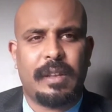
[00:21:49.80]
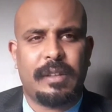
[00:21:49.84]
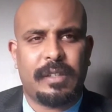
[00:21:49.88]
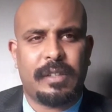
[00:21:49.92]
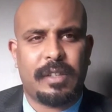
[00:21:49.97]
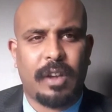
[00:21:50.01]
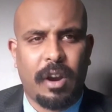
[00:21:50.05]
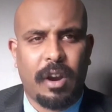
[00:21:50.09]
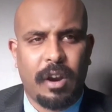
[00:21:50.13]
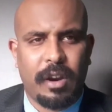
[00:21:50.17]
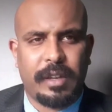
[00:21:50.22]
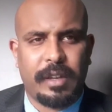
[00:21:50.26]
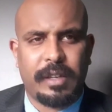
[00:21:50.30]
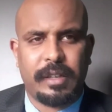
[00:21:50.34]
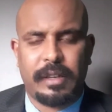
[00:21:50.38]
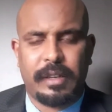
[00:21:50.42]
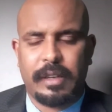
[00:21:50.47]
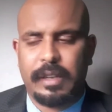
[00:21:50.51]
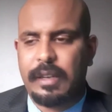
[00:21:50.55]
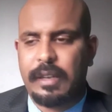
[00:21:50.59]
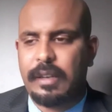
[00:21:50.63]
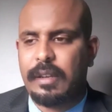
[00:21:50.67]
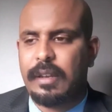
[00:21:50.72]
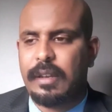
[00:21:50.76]

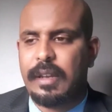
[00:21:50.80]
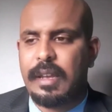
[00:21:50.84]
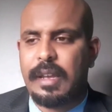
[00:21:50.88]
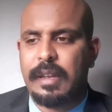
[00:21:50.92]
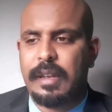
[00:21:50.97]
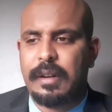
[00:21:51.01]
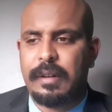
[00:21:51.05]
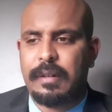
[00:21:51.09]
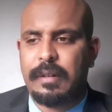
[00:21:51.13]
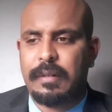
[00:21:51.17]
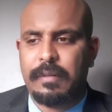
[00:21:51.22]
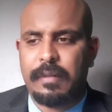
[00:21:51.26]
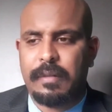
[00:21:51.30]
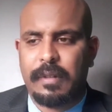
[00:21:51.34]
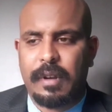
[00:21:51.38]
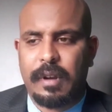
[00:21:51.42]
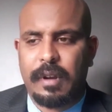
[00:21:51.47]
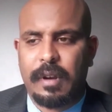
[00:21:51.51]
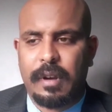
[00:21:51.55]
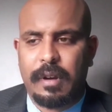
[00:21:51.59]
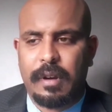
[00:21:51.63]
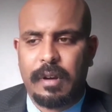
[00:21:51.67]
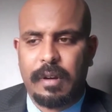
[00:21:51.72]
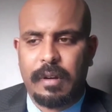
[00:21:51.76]
targeting and
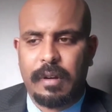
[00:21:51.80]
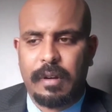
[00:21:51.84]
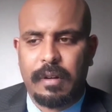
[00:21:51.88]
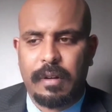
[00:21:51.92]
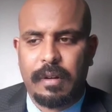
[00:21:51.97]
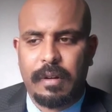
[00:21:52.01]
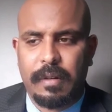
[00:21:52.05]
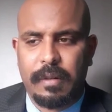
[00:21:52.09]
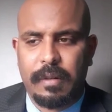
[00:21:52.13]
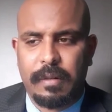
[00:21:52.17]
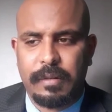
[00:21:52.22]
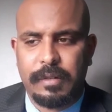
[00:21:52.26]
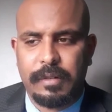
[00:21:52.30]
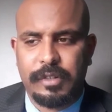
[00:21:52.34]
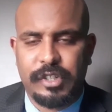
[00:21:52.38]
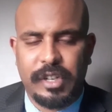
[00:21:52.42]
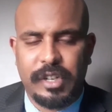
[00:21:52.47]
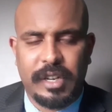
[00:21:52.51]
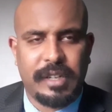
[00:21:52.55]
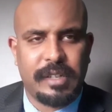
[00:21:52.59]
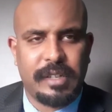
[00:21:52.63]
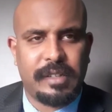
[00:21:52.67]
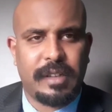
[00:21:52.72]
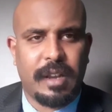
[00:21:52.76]

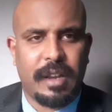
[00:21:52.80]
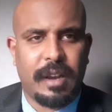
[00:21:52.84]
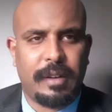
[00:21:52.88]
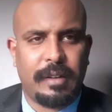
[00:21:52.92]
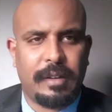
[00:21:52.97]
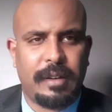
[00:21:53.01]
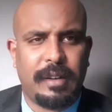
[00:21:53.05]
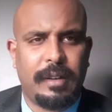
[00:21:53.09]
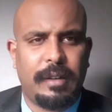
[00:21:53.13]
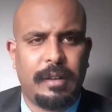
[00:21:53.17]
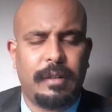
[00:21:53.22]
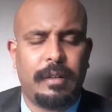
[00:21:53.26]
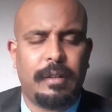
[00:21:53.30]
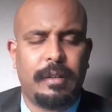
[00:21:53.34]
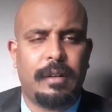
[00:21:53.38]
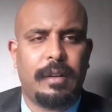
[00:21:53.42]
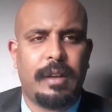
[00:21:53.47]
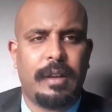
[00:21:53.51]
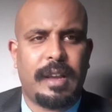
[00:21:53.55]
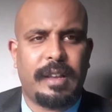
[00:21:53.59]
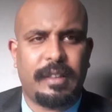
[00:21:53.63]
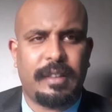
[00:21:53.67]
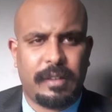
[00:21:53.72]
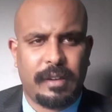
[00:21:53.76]
genociding
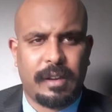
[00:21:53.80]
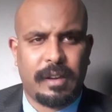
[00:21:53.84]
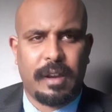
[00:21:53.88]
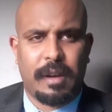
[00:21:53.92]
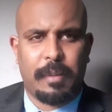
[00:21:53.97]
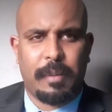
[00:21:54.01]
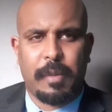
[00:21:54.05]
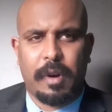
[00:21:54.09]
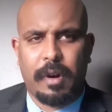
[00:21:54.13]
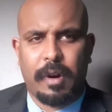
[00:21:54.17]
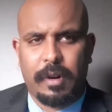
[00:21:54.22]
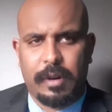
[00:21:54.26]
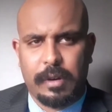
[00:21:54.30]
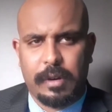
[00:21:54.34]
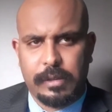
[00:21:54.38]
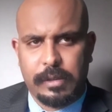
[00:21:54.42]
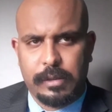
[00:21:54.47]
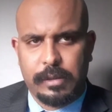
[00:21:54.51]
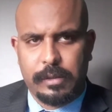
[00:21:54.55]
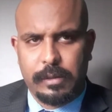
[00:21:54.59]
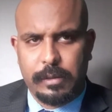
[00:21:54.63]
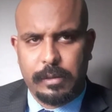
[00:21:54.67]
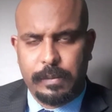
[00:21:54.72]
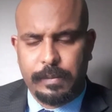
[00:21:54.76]
ethnic Amharas?
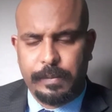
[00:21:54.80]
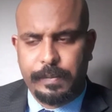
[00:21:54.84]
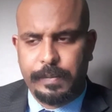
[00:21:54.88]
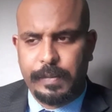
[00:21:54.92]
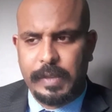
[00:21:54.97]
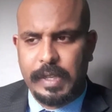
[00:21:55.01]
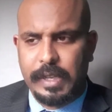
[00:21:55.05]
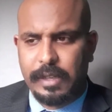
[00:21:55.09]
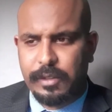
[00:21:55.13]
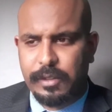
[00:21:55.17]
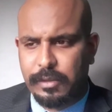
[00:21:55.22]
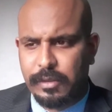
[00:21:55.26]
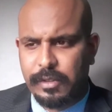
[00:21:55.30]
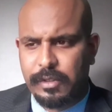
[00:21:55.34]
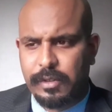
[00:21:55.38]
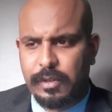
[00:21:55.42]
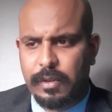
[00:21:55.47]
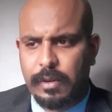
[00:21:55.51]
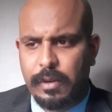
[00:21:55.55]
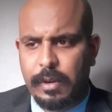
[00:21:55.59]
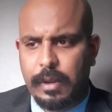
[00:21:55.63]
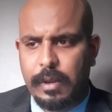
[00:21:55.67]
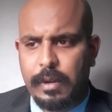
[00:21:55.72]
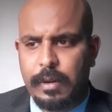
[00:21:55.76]
That's what's
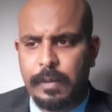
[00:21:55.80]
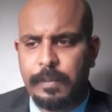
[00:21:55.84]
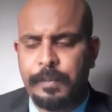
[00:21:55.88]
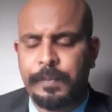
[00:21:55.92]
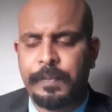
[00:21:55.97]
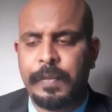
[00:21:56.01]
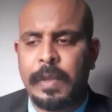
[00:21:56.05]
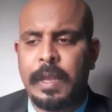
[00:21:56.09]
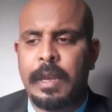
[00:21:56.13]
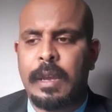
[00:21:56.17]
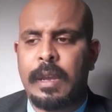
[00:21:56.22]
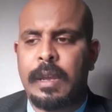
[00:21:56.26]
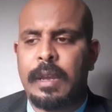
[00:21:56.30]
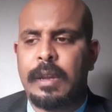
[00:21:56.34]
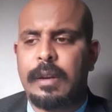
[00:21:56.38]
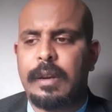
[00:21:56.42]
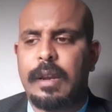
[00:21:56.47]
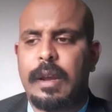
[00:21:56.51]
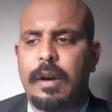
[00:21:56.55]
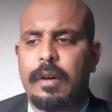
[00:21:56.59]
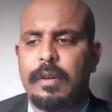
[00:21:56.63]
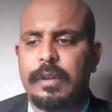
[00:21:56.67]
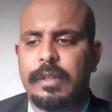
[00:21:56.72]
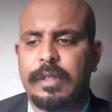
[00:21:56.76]
going on.
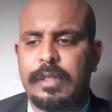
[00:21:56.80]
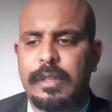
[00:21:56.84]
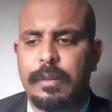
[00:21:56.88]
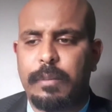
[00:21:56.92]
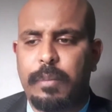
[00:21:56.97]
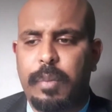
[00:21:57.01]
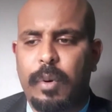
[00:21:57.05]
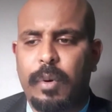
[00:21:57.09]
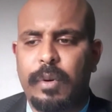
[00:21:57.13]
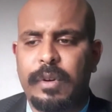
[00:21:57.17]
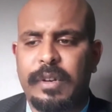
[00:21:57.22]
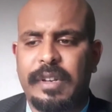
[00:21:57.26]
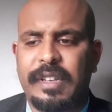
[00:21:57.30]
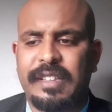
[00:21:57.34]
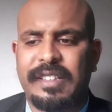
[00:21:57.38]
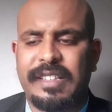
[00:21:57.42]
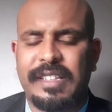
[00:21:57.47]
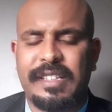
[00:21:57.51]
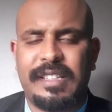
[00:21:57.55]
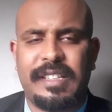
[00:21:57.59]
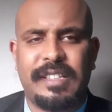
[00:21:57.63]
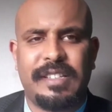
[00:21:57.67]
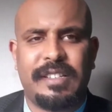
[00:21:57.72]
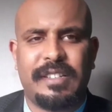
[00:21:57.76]
Now, it's important
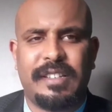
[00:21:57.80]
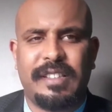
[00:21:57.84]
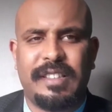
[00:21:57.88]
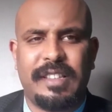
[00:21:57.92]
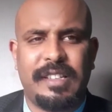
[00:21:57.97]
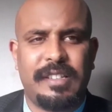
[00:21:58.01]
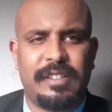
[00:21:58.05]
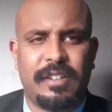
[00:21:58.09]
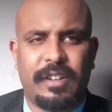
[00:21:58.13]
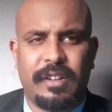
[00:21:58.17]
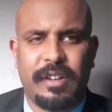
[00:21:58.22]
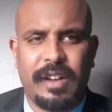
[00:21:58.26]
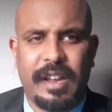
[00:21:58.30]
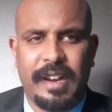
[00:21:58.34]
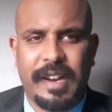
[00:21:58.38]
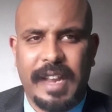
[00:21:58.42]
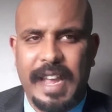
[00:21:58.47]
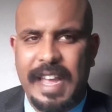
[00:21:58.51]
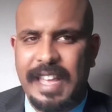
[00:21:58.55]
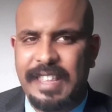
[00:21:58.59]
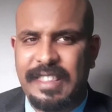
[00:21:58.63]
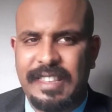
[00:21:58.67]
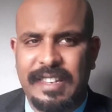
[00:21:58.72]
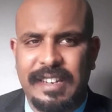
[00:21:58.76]
that these are not
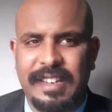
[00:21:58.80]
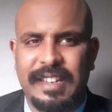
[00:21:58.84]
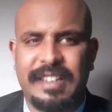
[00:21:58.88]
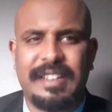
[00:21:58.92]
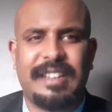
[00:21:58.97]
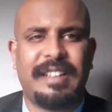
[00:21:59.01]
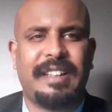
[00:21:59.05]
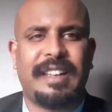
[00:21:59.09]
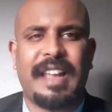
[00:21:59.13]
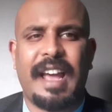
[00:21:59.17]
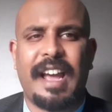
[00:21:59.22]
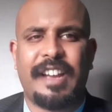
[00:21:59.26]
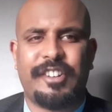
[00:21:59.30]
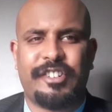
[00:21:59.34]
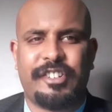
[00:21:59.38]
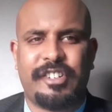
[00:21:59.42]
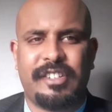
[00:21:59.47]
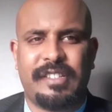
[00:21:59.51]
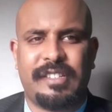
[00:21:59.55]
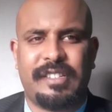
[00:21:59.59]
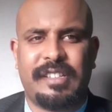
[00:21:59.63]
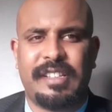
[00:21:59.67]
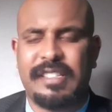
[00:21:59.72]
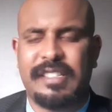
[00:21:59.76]
ethnic
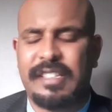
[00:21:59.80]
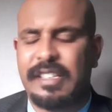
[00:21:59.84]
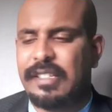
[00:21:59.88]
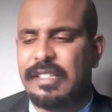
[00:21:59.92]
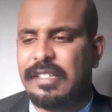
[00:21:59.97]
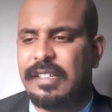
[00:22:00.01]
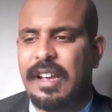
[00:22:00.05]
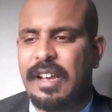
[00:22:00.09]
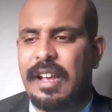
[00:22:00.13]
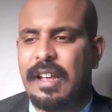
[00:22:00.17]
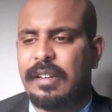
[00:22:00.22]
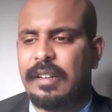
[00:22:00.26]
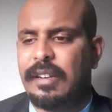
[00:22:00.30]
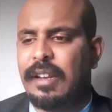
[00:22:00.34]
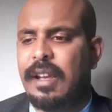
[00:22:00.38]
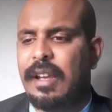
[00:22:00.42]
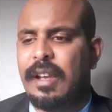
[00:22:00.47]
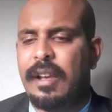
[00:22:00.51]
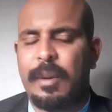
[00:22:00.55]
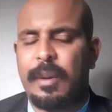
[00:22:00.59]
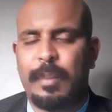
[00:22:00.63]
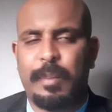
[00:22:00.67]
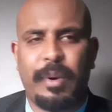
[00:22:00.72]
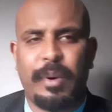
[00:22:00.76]
clashes. This is not
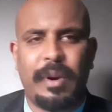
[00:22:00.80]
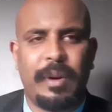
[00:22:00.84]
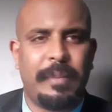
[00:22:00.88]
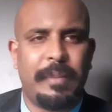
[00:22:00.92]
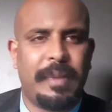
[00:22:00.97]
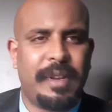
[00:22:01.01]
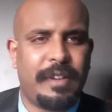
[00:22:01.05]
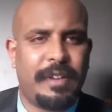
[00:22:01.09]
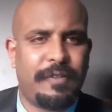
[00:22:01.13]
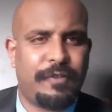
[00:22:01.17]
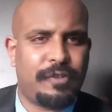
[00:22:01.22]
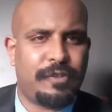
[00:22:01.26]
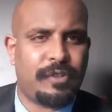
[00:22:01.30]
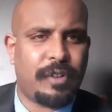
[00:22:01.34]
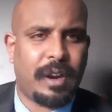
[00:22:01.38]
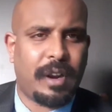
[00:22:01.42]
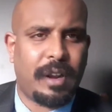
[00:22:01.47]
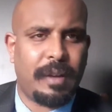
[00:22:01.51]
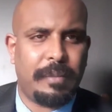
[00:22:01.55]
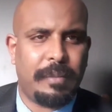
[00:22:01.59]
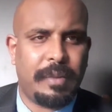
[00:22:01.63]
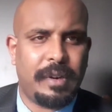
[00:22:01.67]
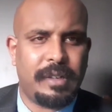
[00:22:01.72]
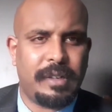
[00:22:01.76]
primitive
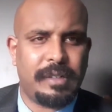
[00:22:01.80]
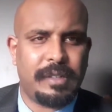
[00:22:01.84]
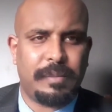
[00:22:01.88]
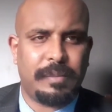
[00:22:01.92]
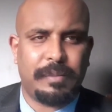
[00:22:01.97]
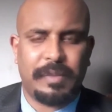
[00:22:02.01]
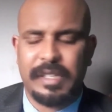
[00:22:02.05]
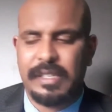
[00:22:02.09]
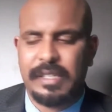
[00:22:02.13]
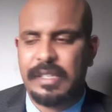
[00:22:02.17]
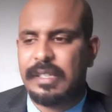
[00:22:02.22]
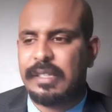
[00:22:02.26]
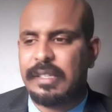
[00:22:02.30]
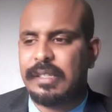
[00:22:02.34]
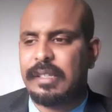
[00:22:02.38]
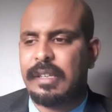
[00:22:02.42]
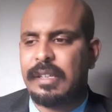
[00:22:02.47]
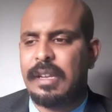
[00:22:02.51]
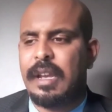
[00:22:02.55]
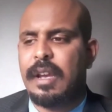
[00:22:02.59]
tribalism. This is